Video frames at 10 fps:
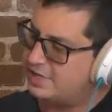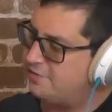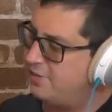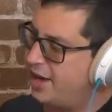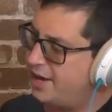
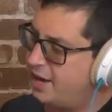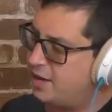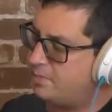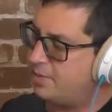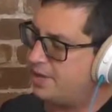
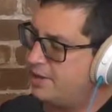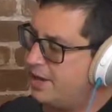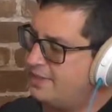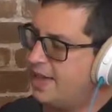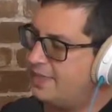finite, but
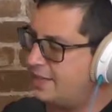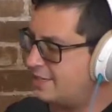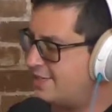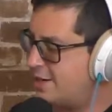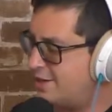not
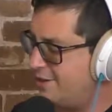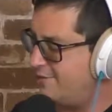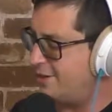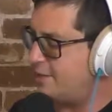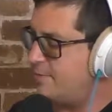necessarily
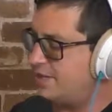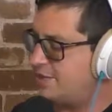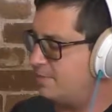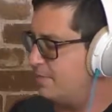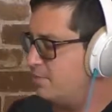
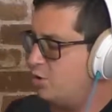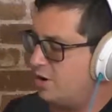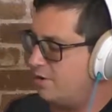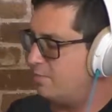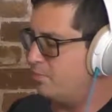fundamental, but
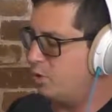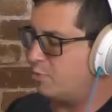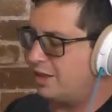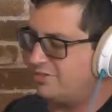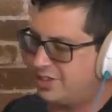more
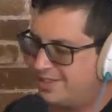relevant.